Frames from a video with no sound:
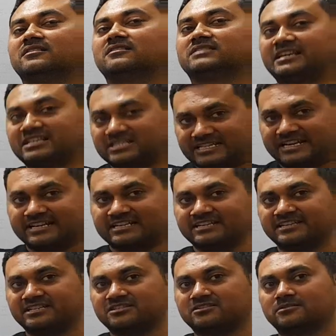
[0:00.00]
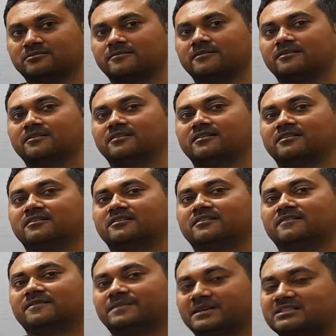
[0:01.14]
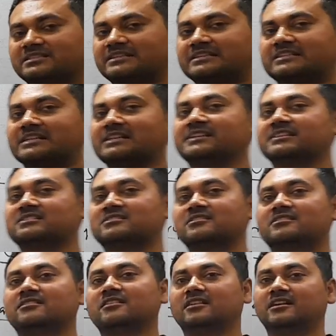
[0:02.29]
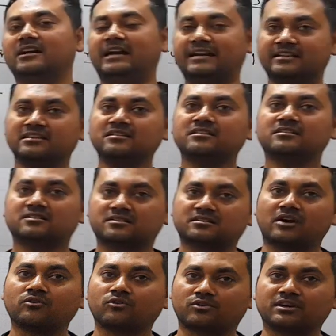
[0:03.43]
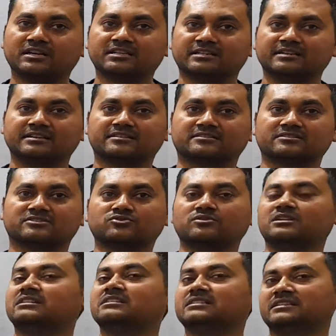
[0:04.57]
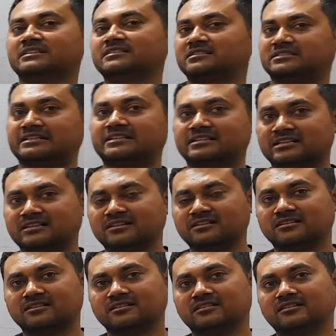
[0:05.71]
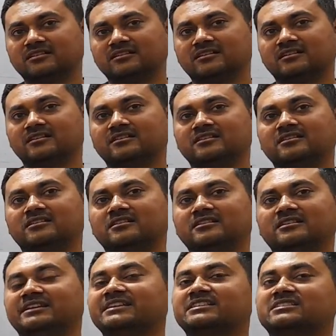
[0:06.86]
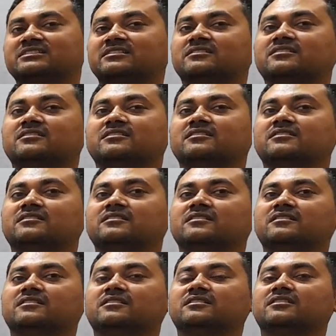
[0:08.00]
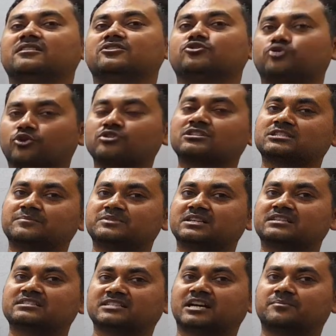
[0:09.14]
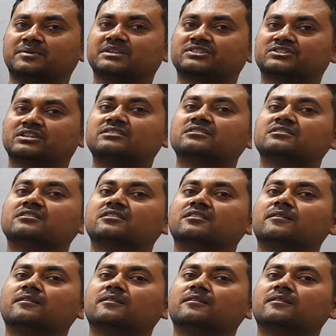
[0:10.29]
the state list, the central list, and the concurrent list. So in central list, those subjects are mentioned